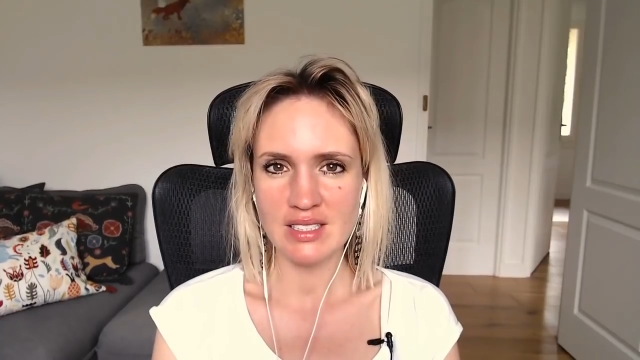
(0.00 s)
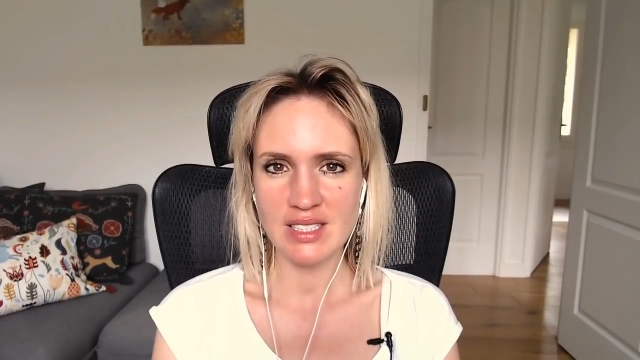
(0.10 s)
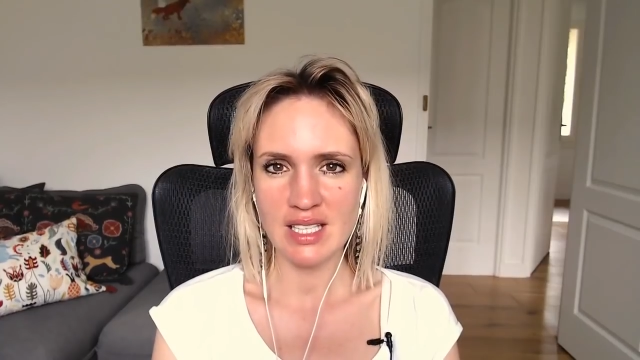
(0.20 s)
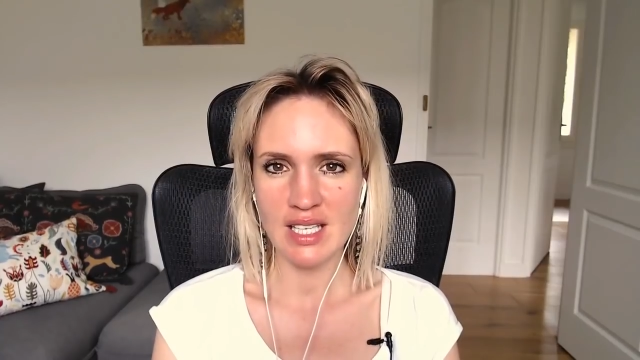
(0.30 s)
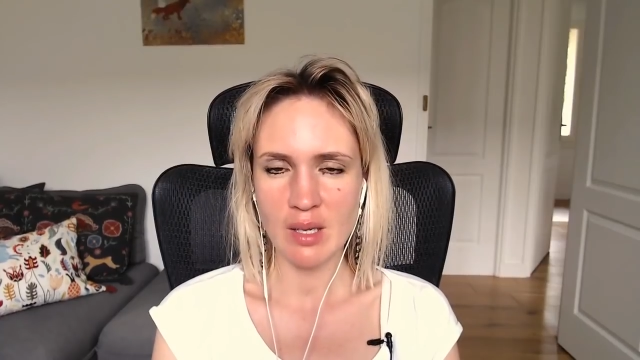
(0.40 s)
There's
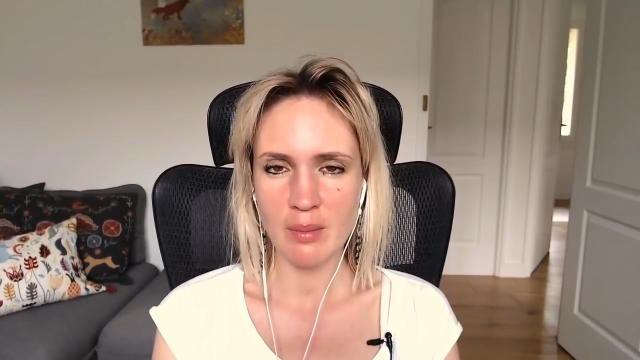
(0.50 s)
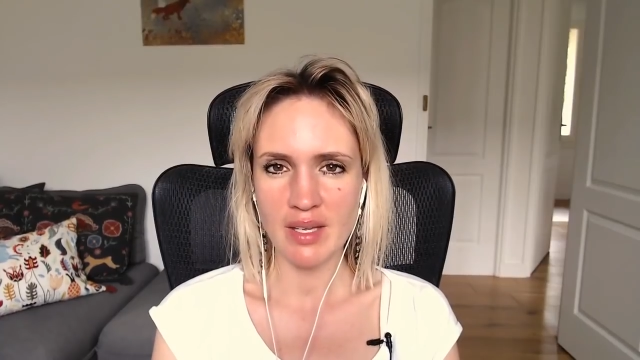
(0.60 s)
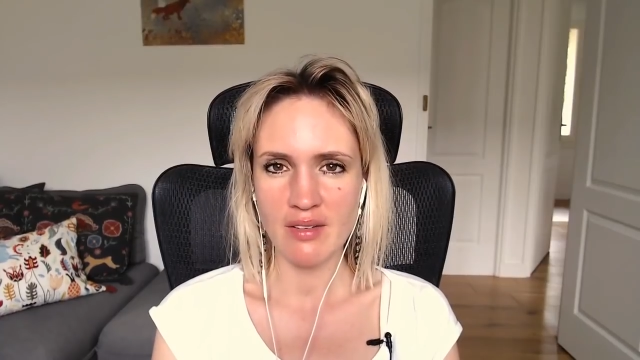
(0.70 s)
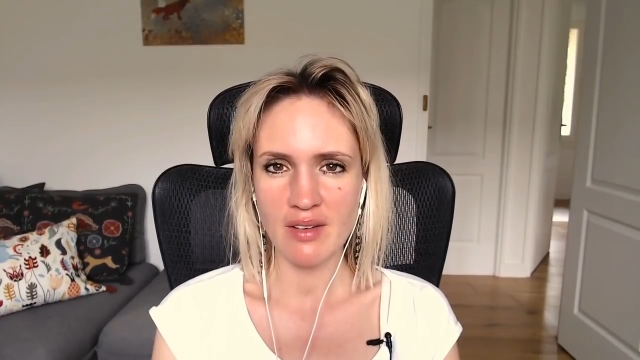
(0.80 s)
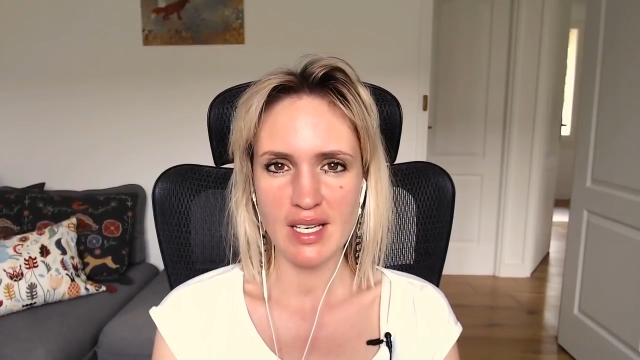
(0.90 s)
seeking
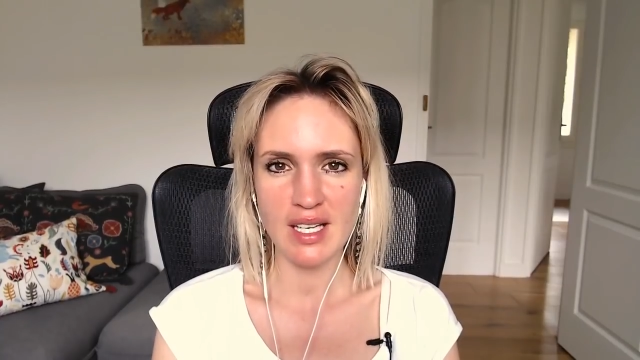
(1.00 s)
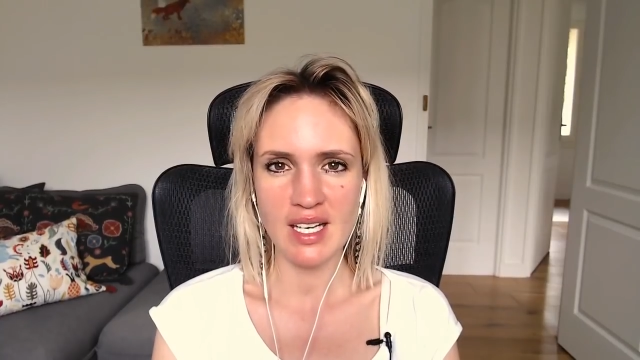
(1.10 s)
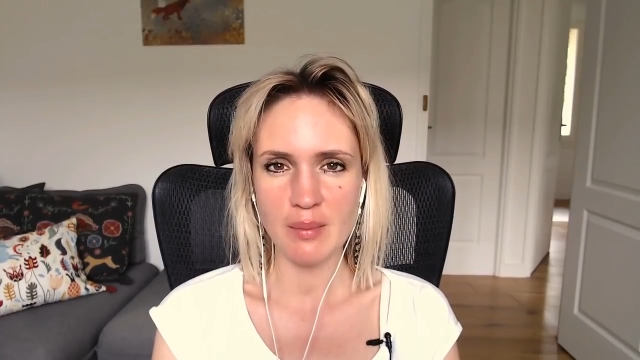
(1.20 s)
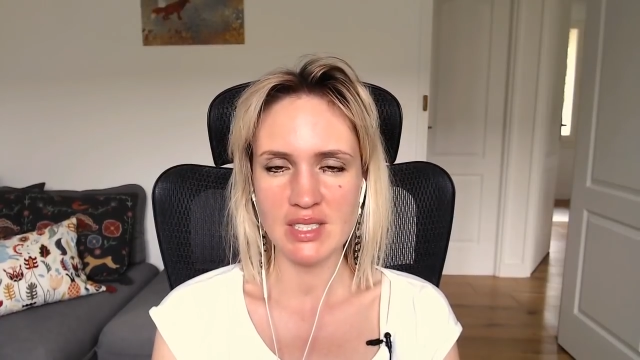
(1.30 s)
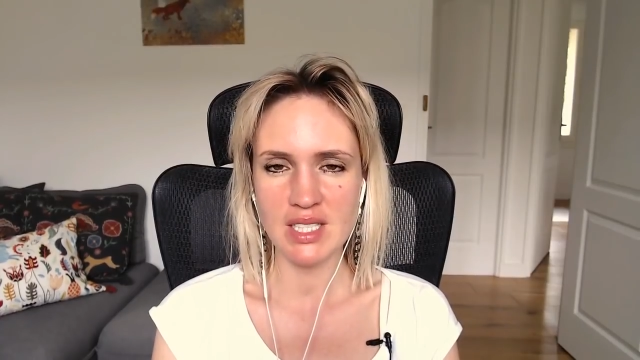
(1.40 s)
appearing and
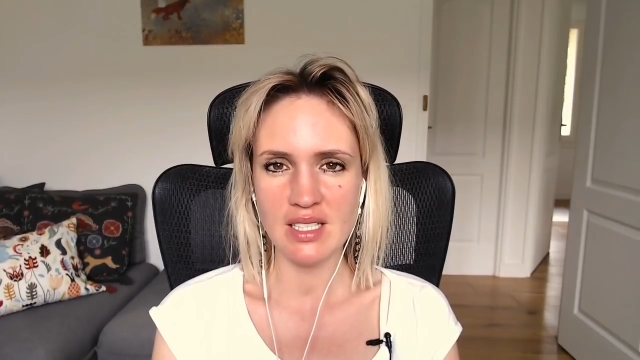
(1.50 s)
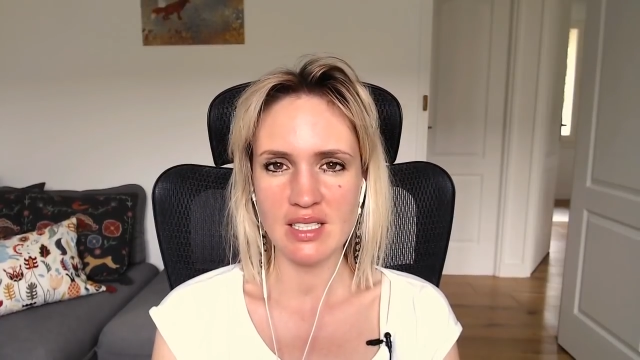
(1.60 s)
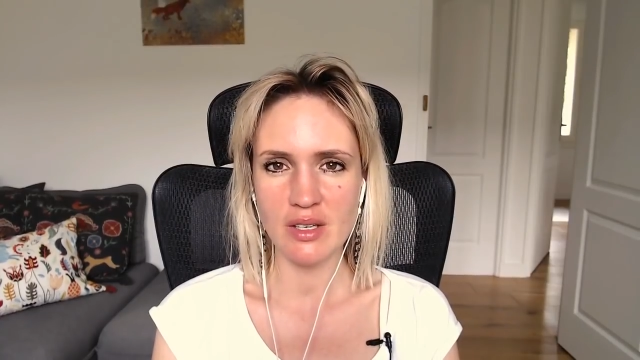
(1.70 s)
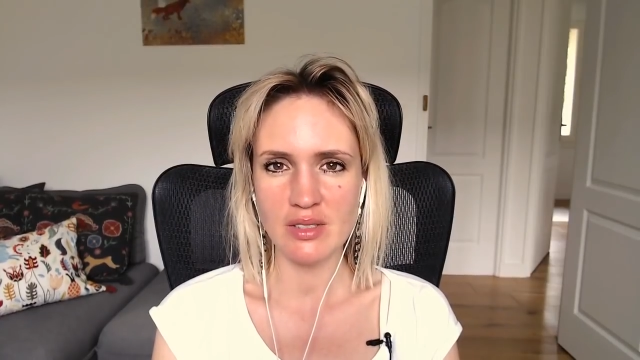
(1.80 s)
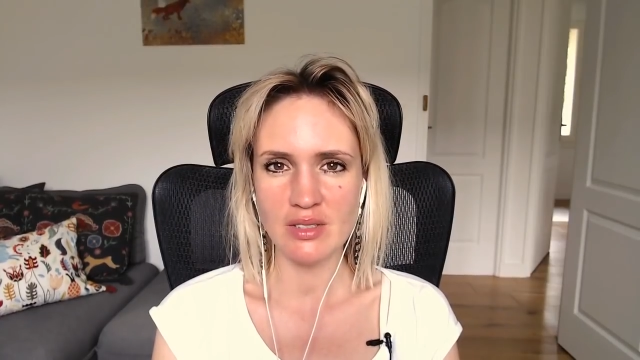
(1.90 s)
it comes
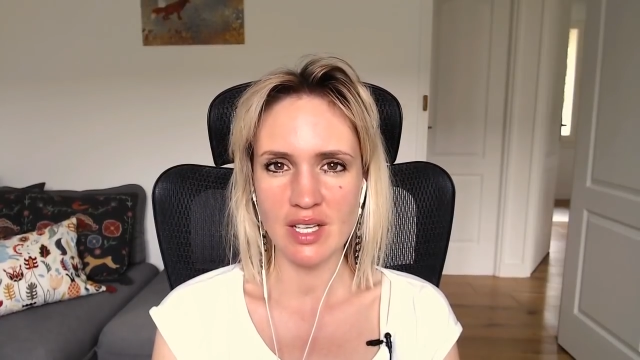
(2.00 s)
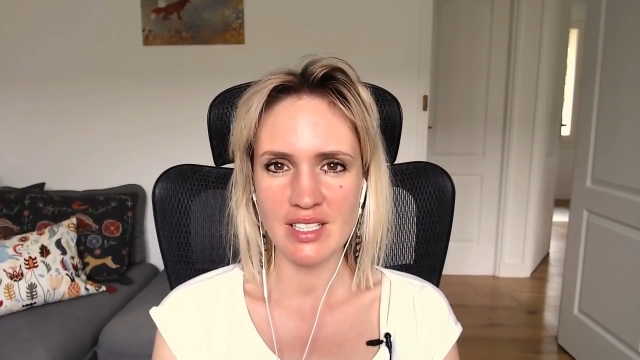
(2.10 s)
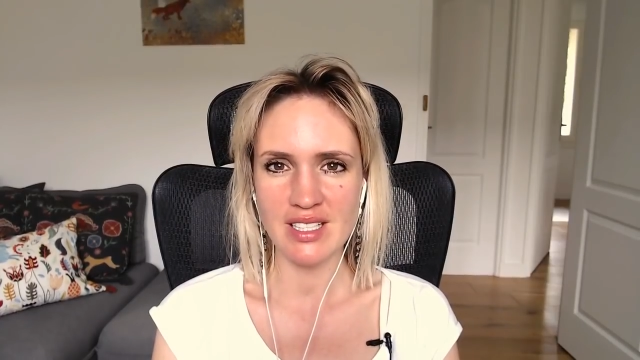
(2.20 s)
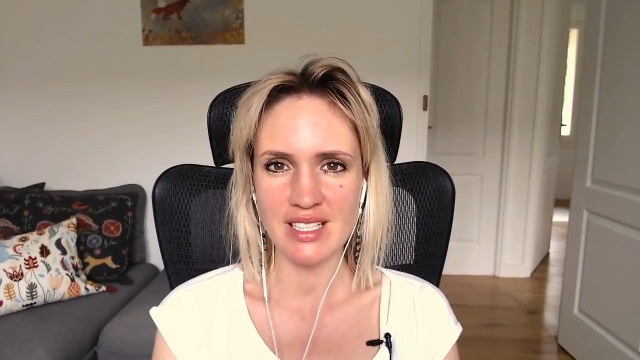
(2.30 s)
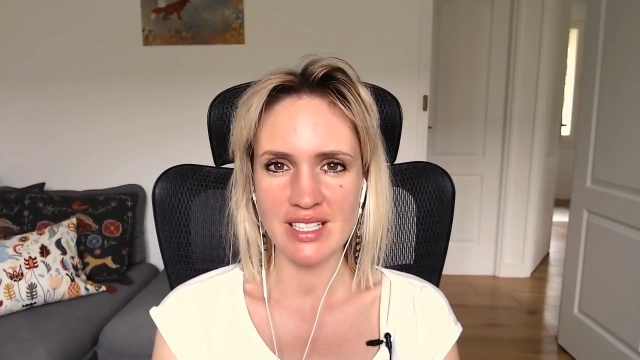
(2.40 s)
and goes
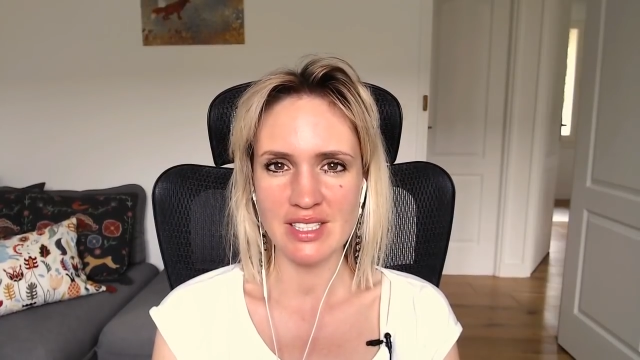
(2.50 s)
throughout the day.